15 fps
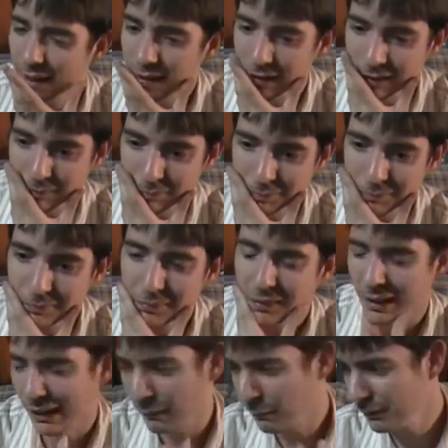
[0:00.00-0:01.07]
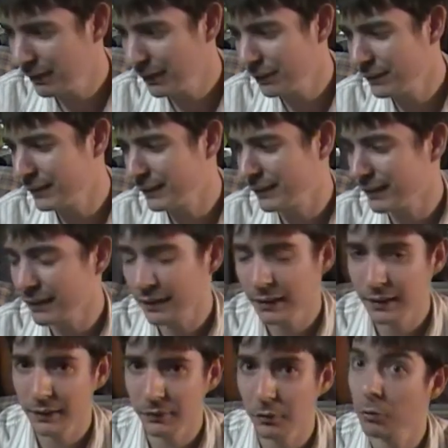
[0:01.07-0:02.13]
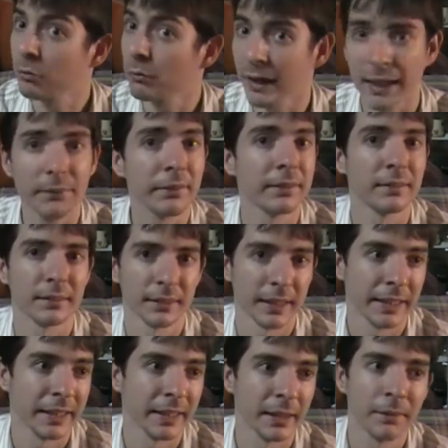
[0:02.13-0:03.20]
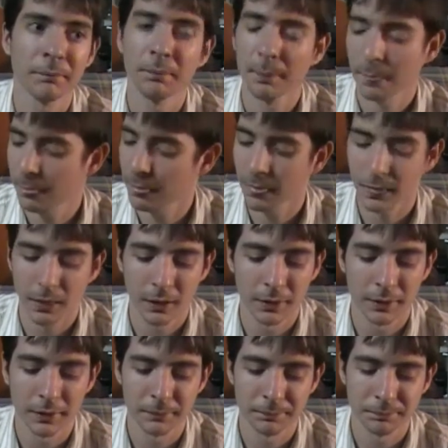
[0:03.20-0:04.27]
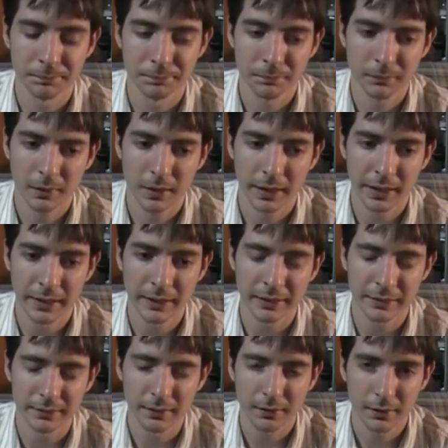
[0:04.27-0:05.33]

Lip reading: I went to go see The Raven today, and